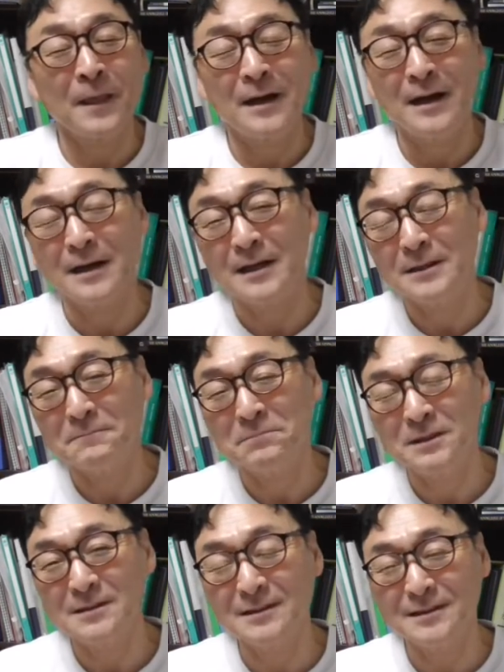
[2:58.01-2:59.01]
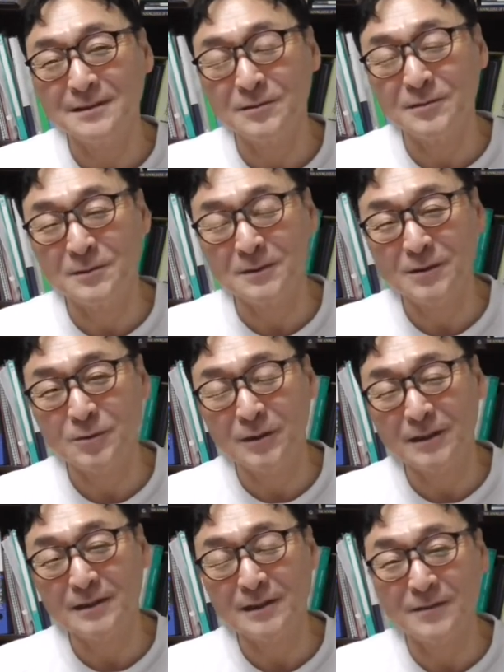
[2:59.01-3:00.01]
uh, but you know, sure
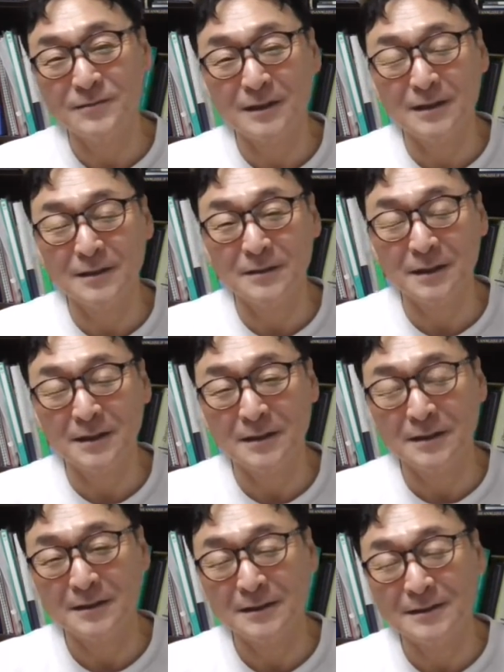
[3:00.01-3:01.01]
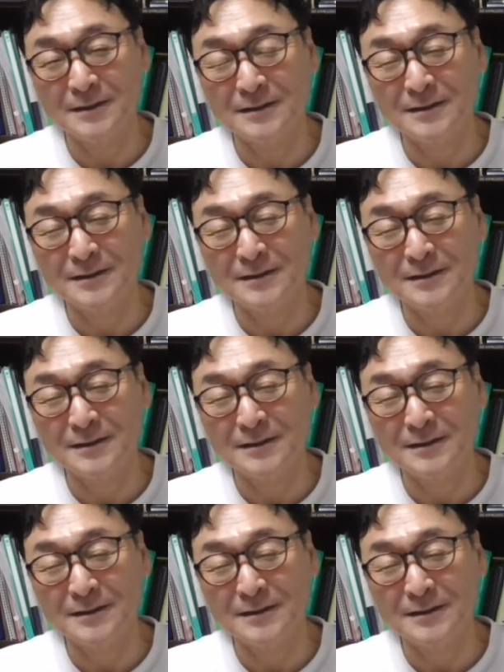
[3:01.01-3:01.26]
enough, the uh,